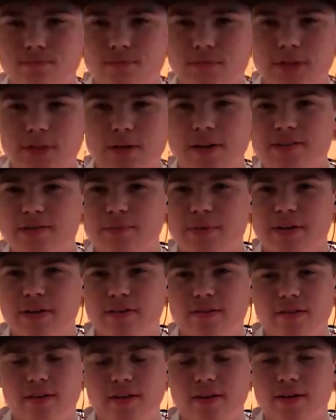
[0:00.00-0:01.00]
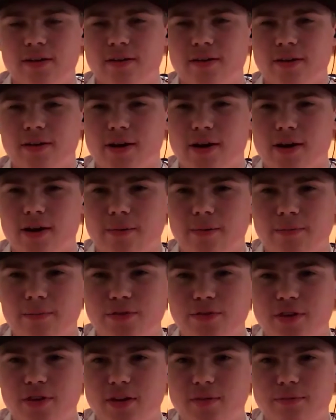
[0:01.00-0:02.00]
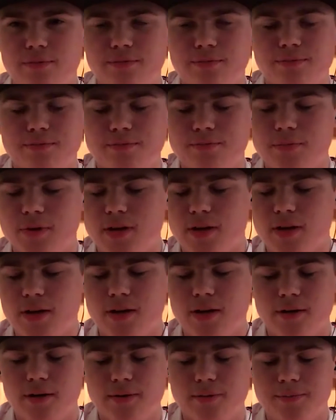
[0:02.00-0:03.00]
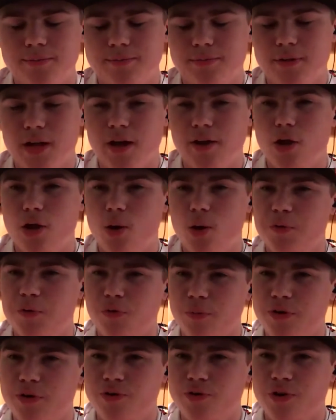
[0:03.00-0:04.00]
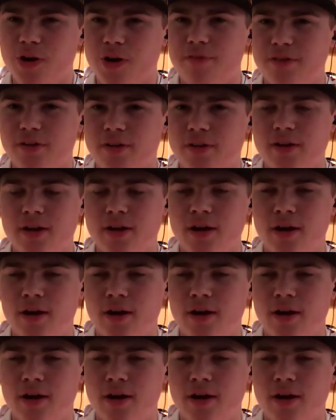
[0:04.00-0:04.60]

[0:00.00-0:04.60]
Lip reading: Well, that's the biggest thing. You said not knowing if we're going to be drafted.